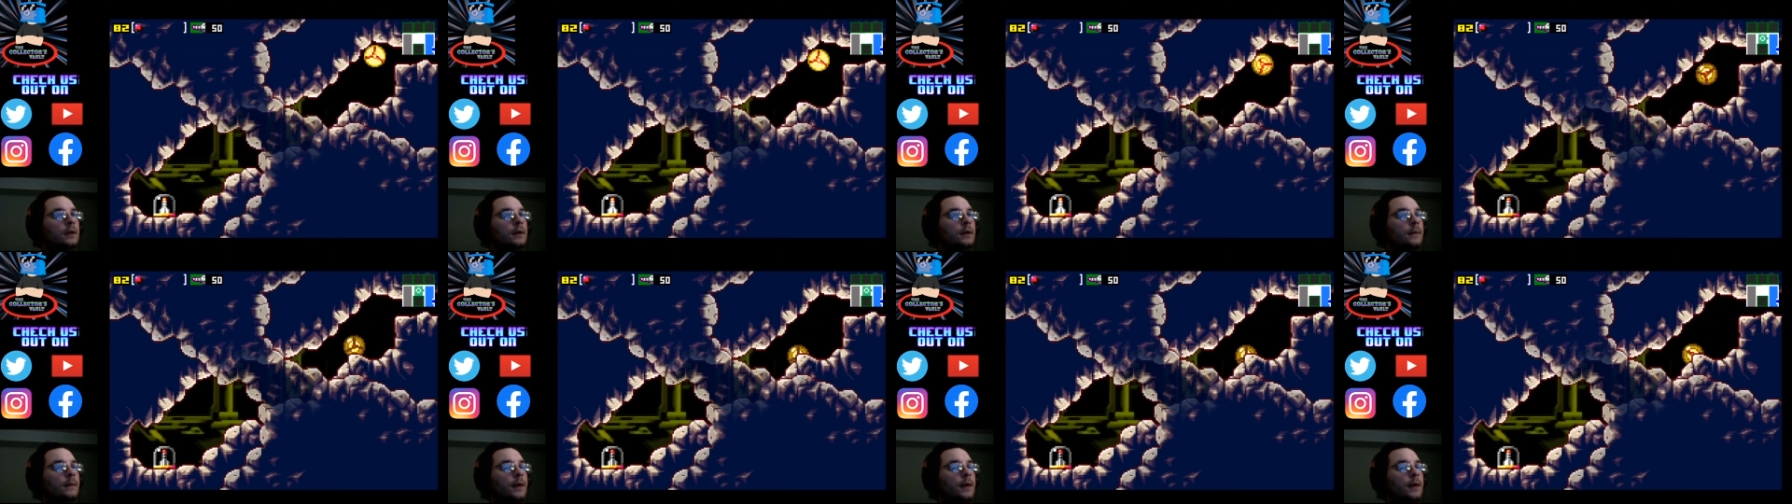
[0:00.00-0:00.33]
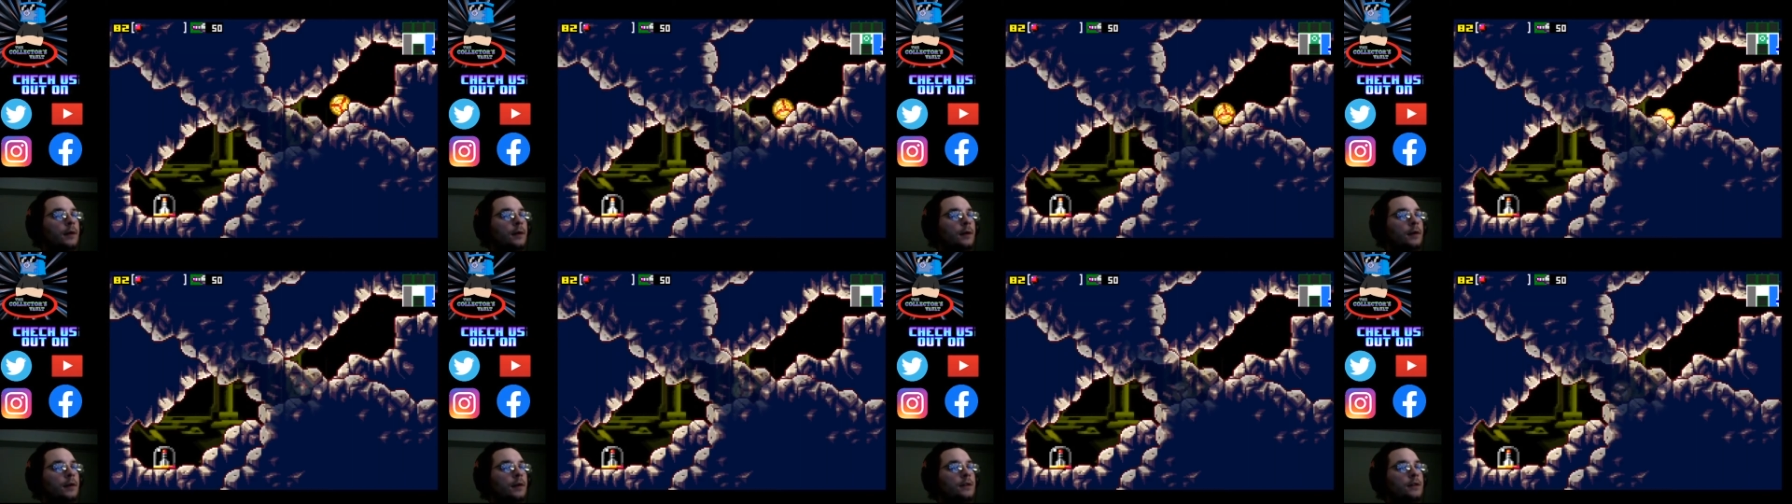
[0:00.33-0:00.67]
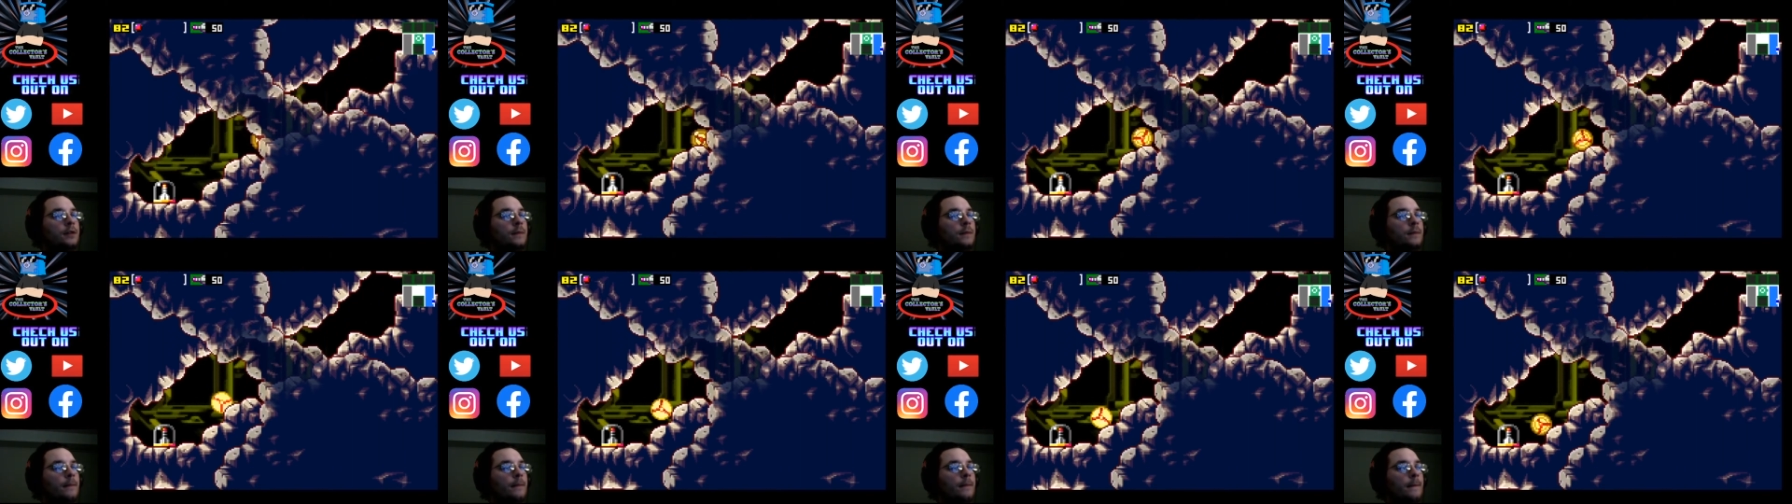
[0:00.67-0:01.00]
There it
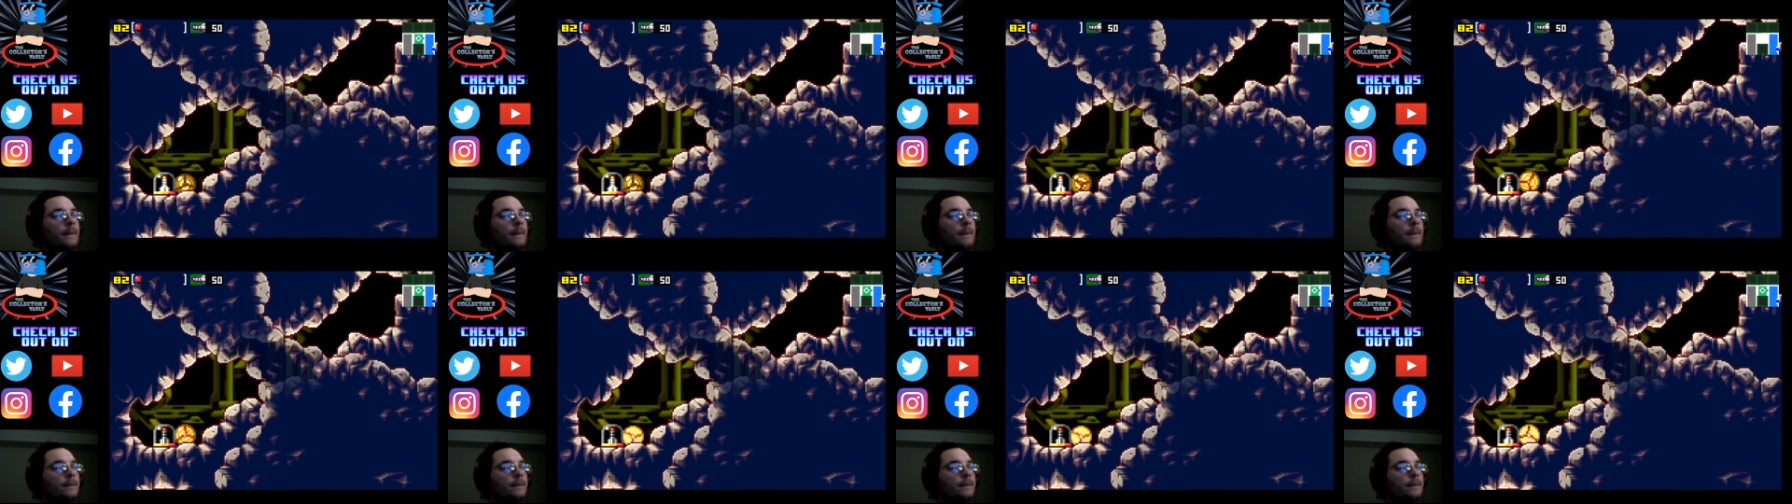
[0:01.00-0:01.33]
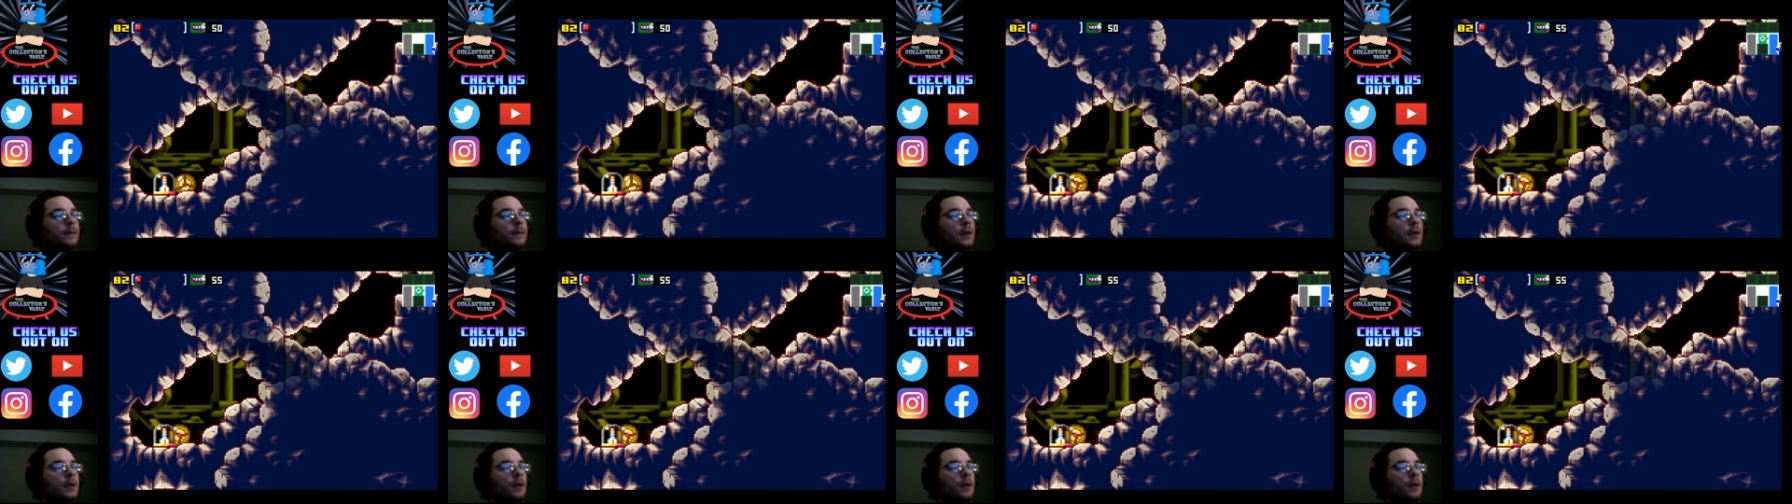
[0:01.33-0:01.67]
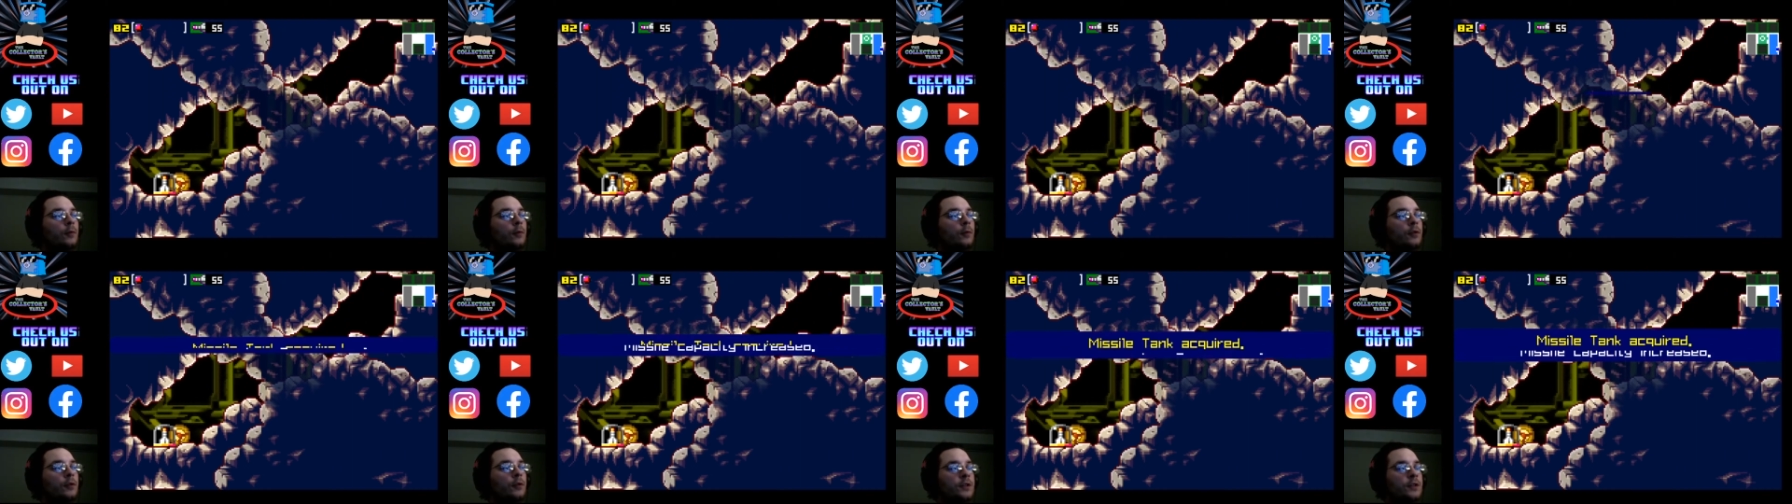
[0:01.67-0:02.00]
is. And
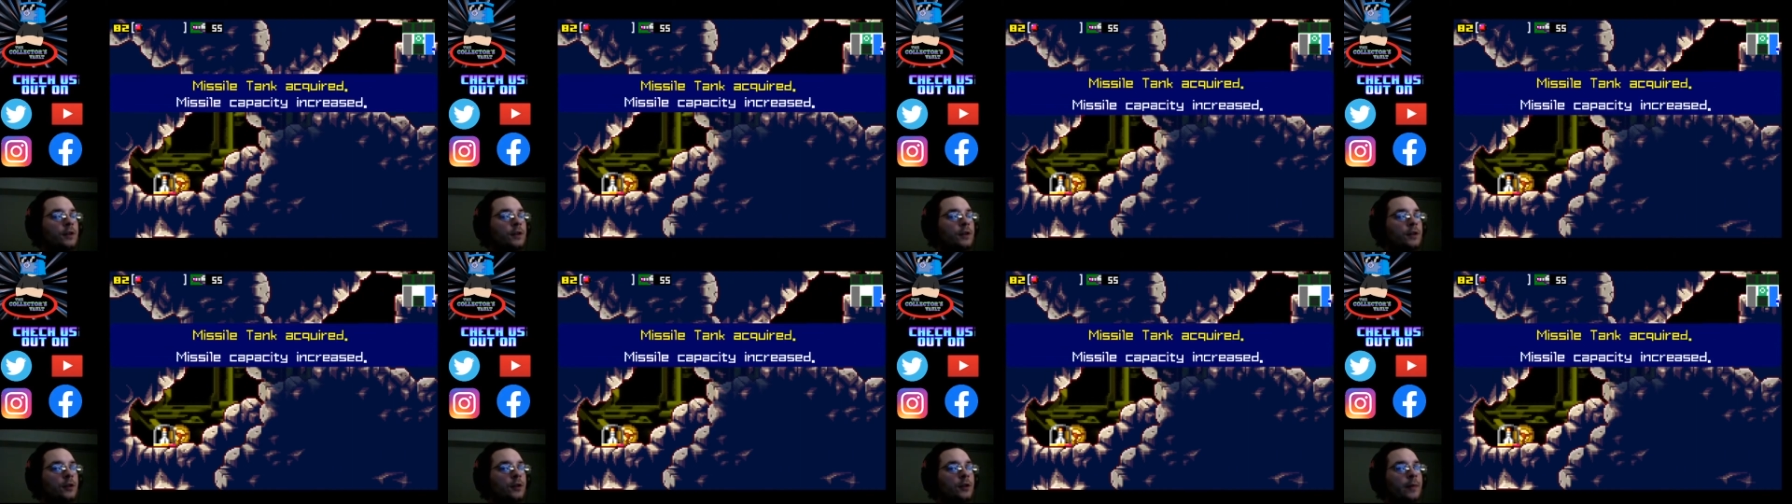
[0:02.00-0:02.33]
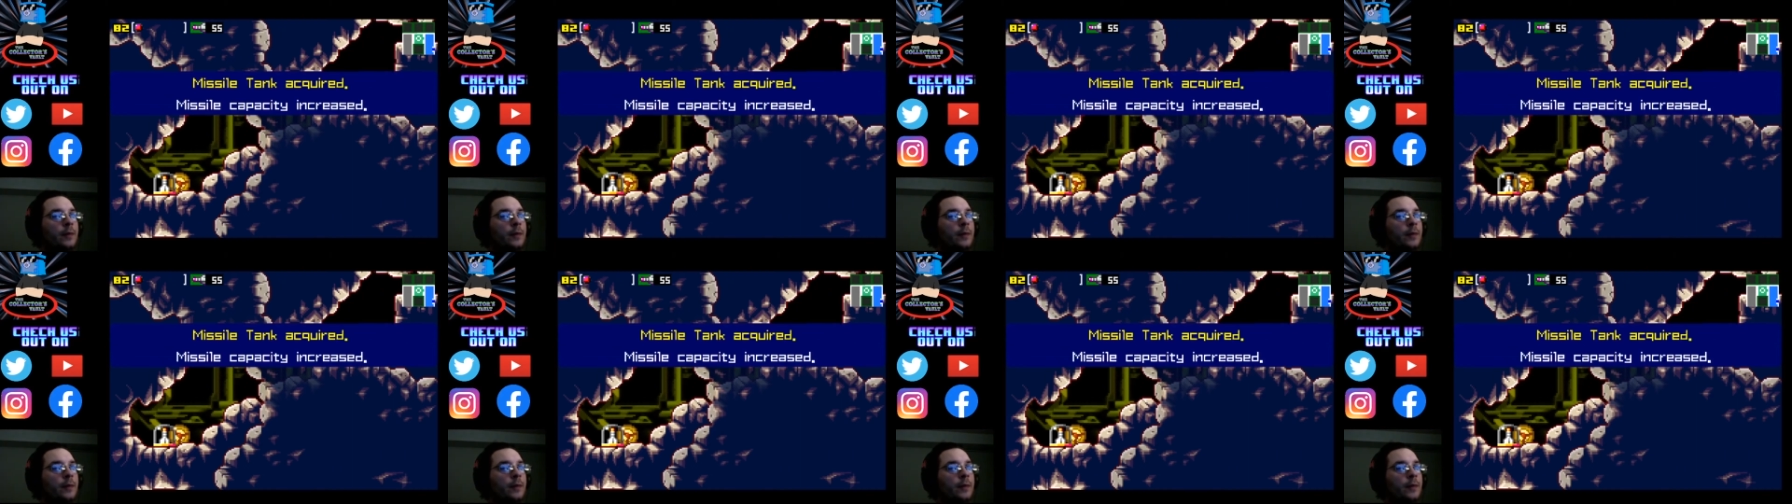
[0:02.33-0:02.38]
we're just gonna go